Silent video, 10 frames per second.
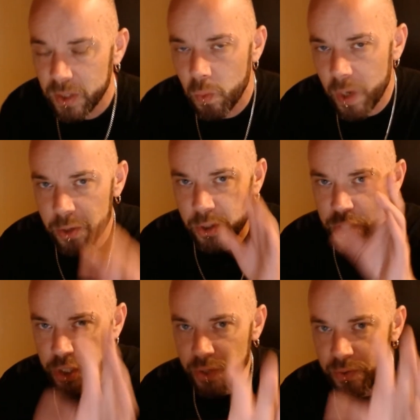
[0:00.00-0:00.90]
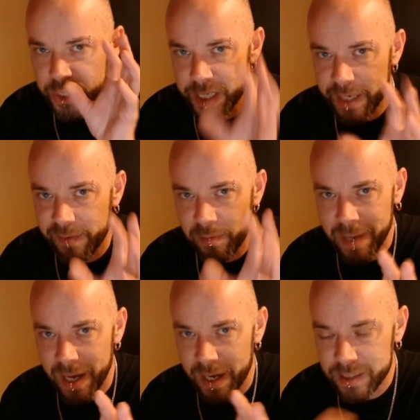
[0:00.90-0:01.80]
where you can choose your different
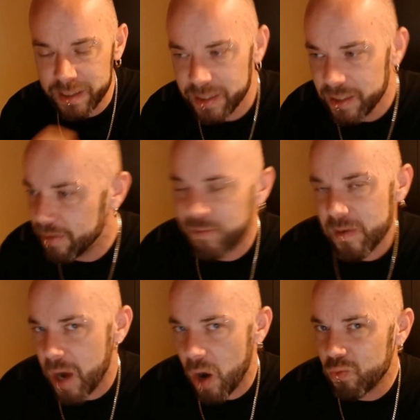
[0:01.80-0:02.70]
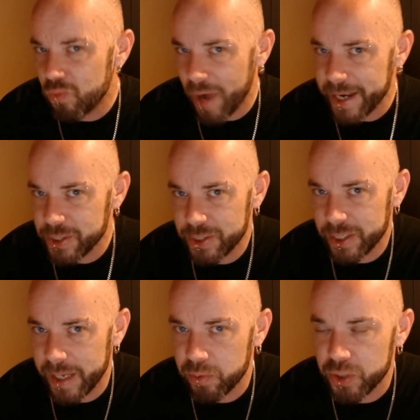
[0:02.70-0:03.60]
parts from a whole range
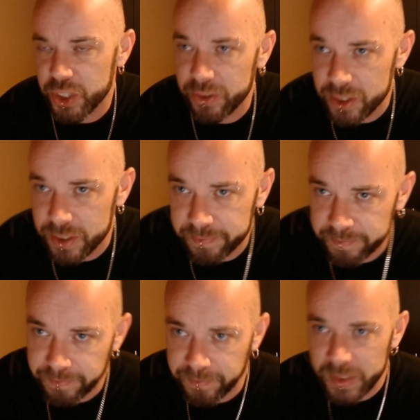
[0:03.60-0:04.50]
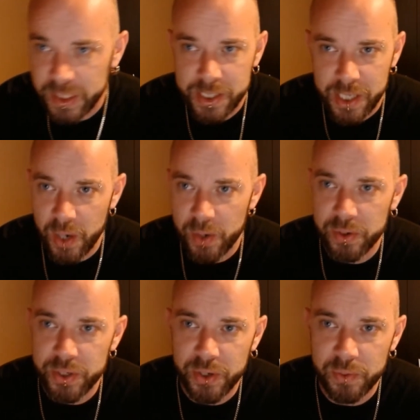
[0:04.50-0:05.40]
that they produce. So
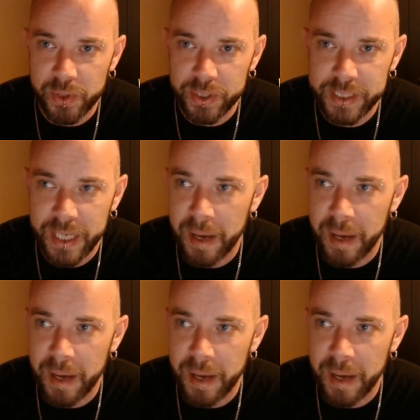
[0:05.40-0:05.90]
you would